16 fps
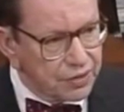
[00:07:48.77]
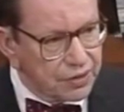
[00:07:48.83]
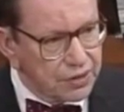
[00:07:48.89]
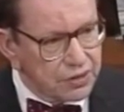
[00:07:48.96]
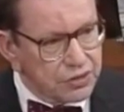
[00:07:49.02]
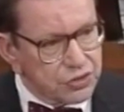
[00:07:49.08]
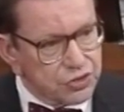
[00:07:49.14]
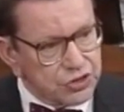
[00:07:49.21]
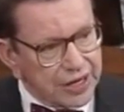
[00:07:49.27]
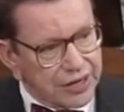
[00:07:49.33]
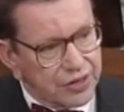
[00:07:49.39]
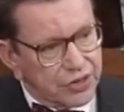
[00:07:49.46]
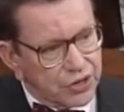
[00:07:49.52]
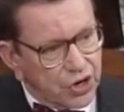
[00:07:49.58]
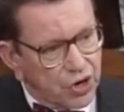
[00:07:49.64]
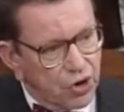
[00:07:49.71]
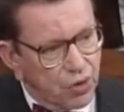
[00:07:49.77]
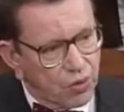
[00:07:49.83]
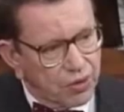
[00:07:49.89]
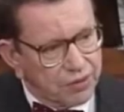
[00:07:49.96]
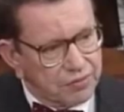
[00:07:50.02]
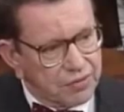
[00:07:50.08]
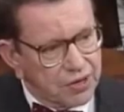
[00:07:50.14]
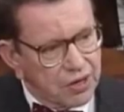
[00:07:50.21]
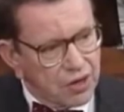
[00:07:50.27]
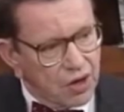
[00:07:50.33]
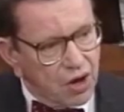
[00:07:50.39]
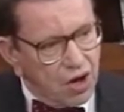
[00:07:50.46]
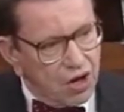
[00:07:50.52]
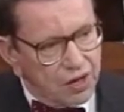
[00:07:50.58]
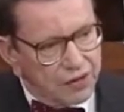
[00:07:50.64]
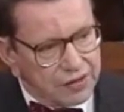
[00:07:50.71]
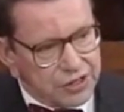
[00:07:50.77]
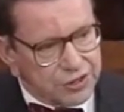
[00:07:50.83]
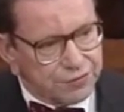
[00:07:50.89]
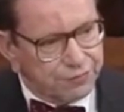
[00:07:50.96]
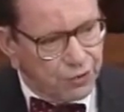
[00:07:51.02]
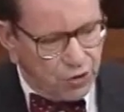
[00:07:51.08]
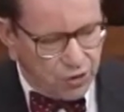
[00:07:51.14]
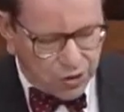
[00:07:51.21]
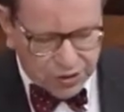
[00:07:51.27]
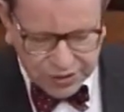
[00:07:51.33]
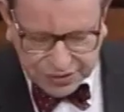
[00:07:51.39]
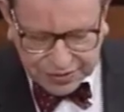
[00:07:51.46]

Senator Cohen on this floor